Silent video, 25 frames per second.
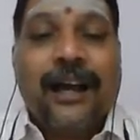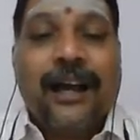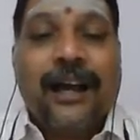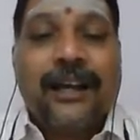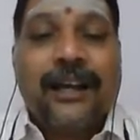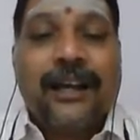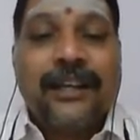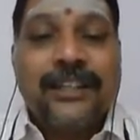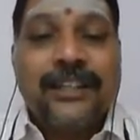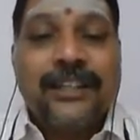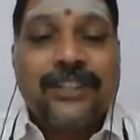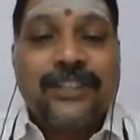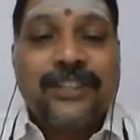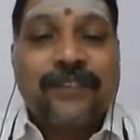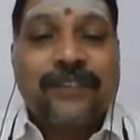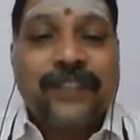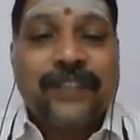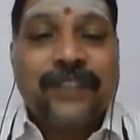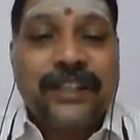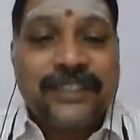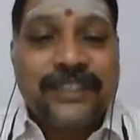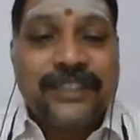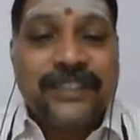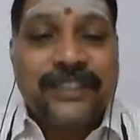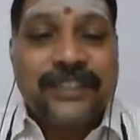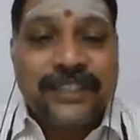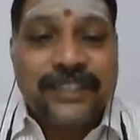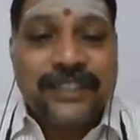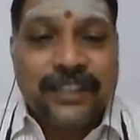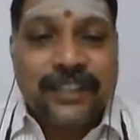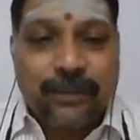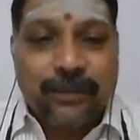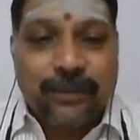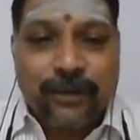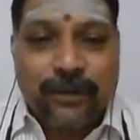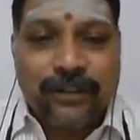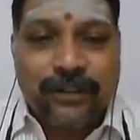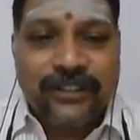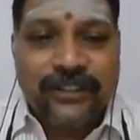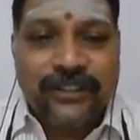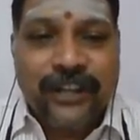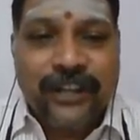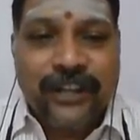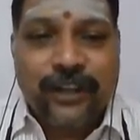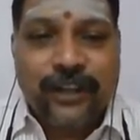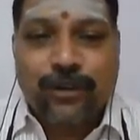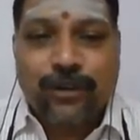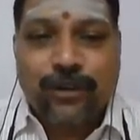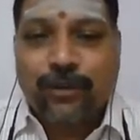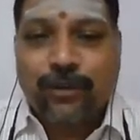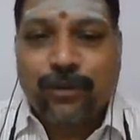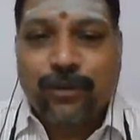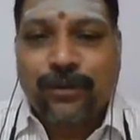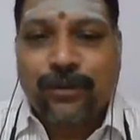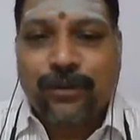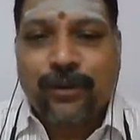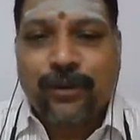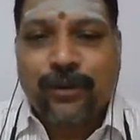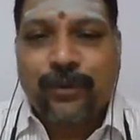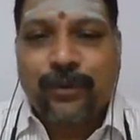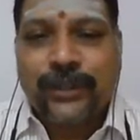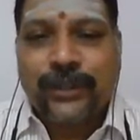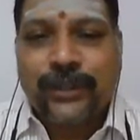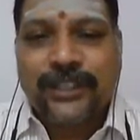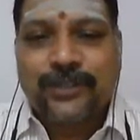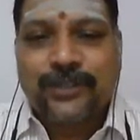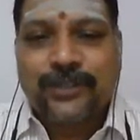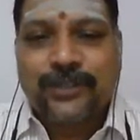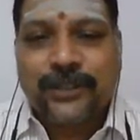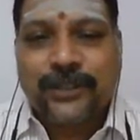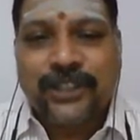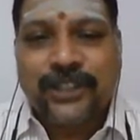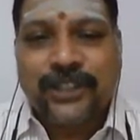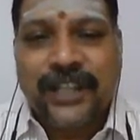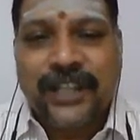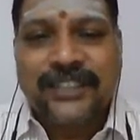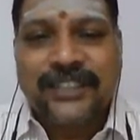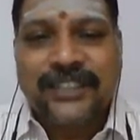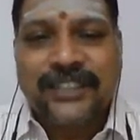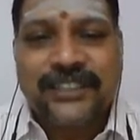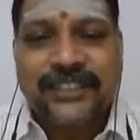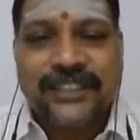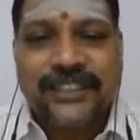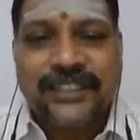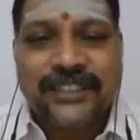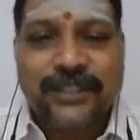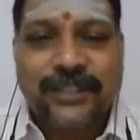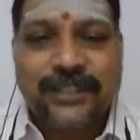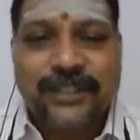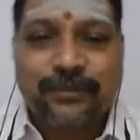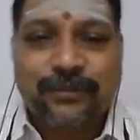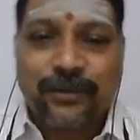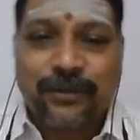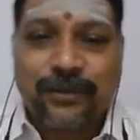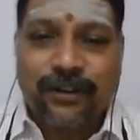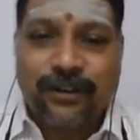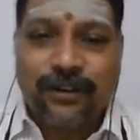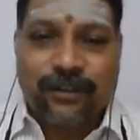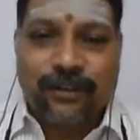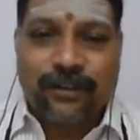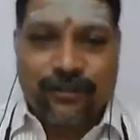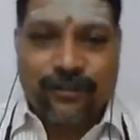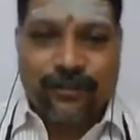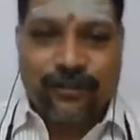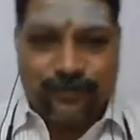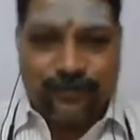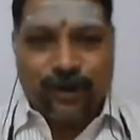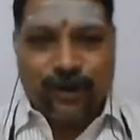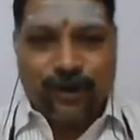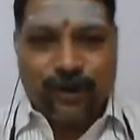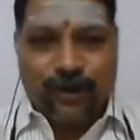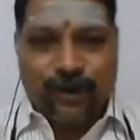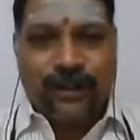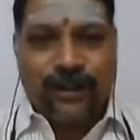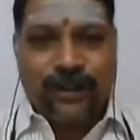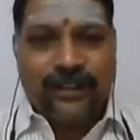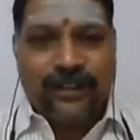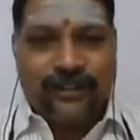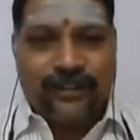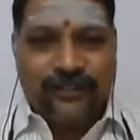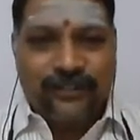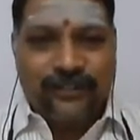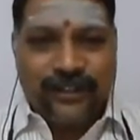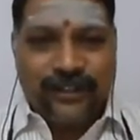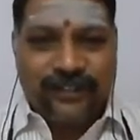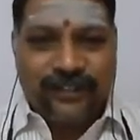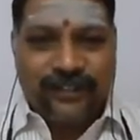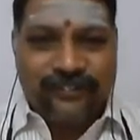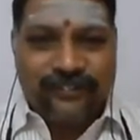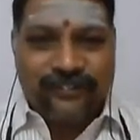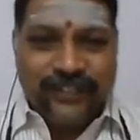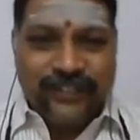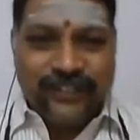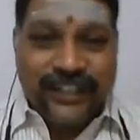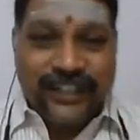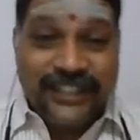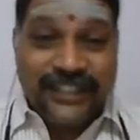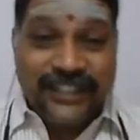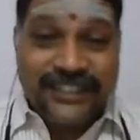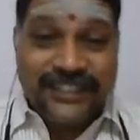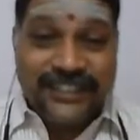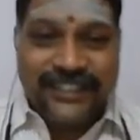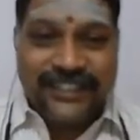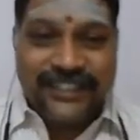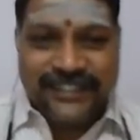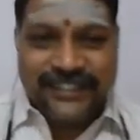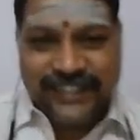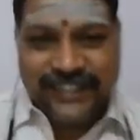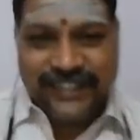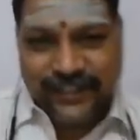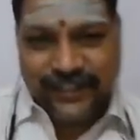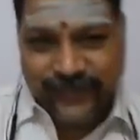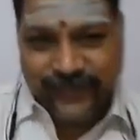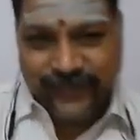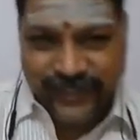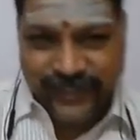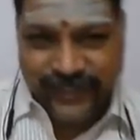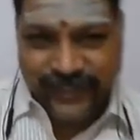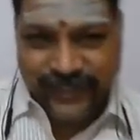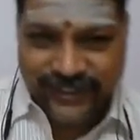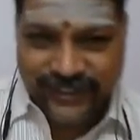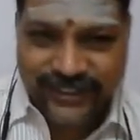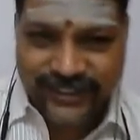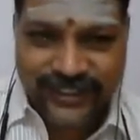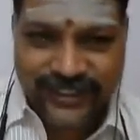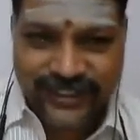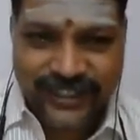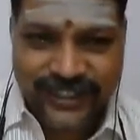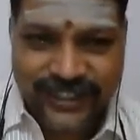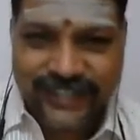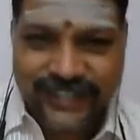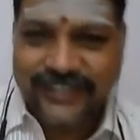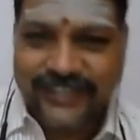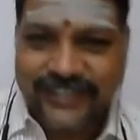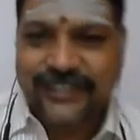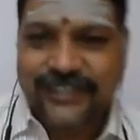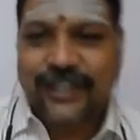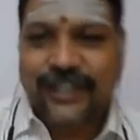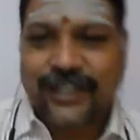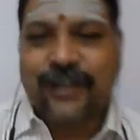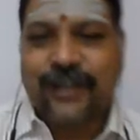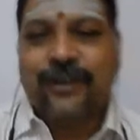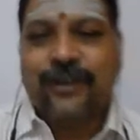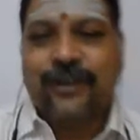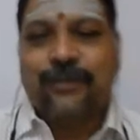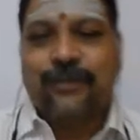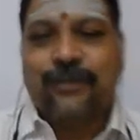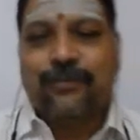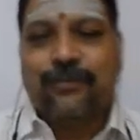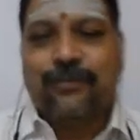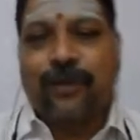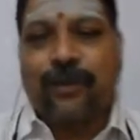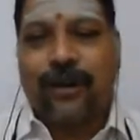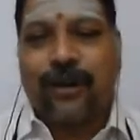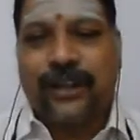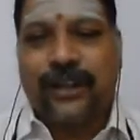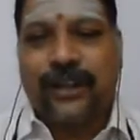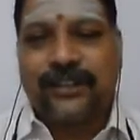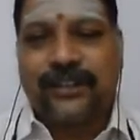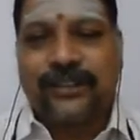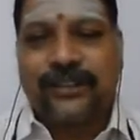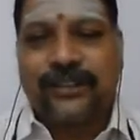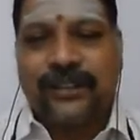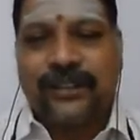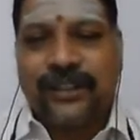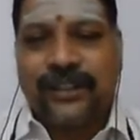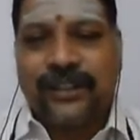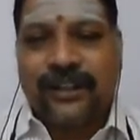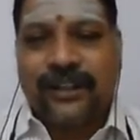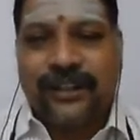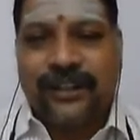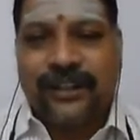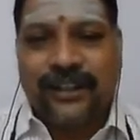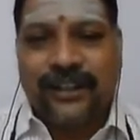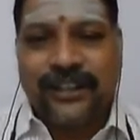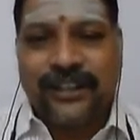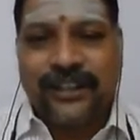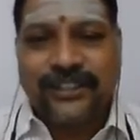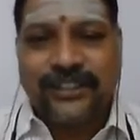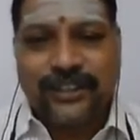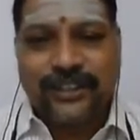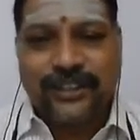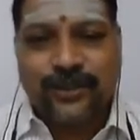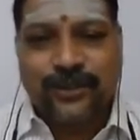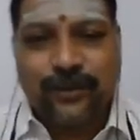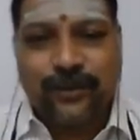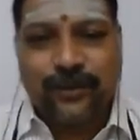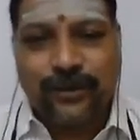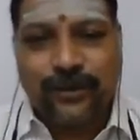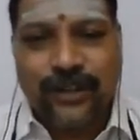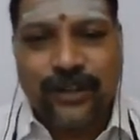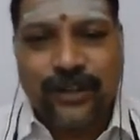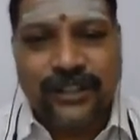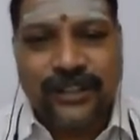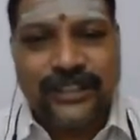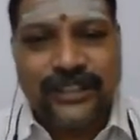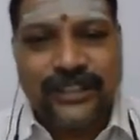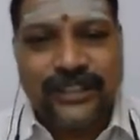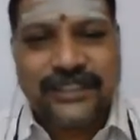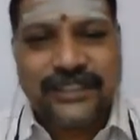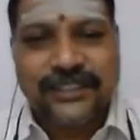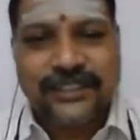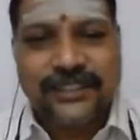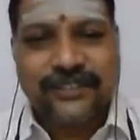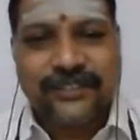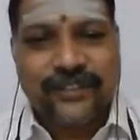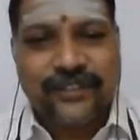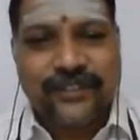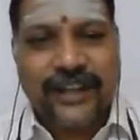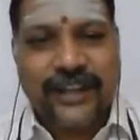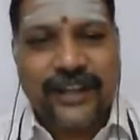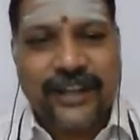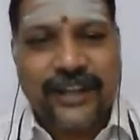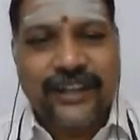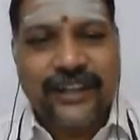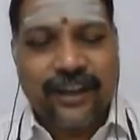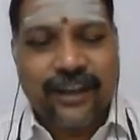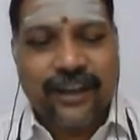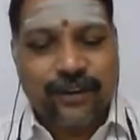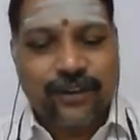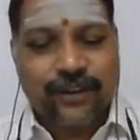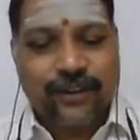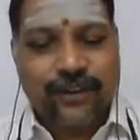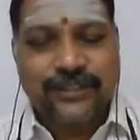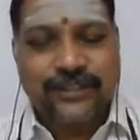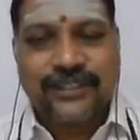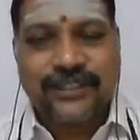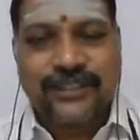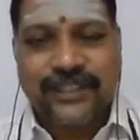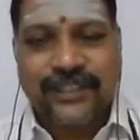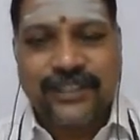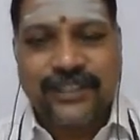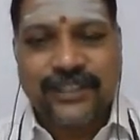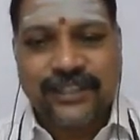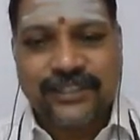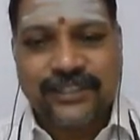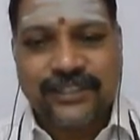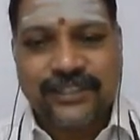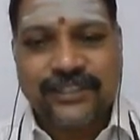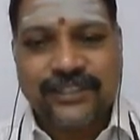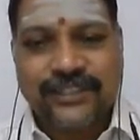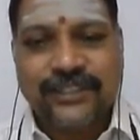Each of the regional laboratory equipped with a specialized testing of product of with a regional significance. Hence, the product ranges could not test a variety across the centers.